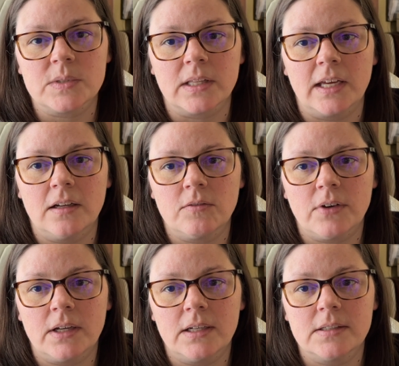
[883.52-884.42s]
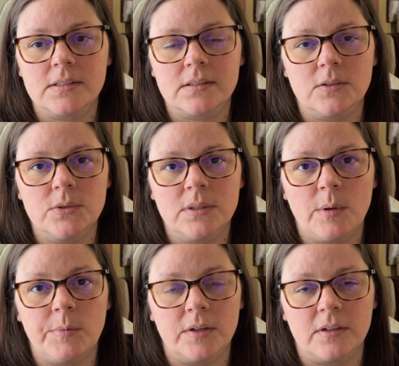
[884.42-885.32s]
late on Fridays. Usually my
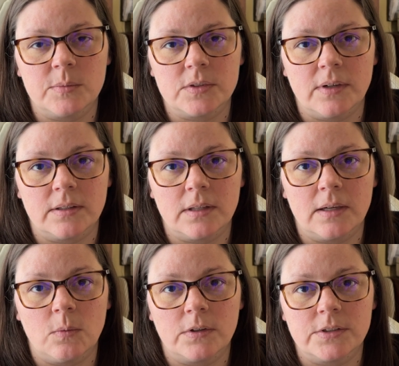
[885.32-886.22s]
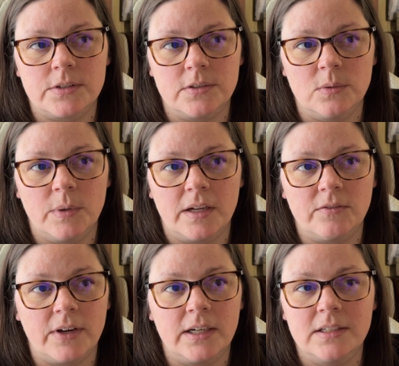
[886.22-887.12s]
mail comes around like 1 or 2, but on
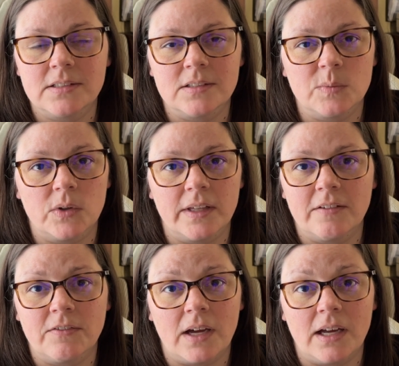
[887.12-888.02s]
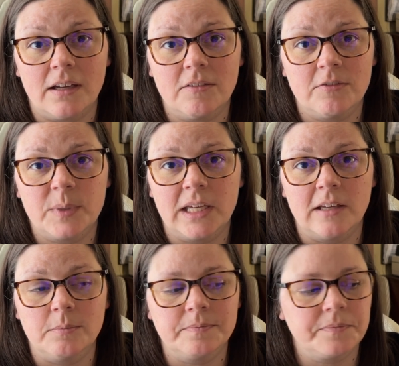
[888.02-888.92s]
Fridays it's more like 5
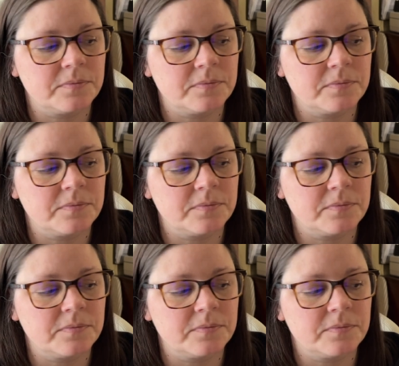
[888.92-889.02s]
p.m.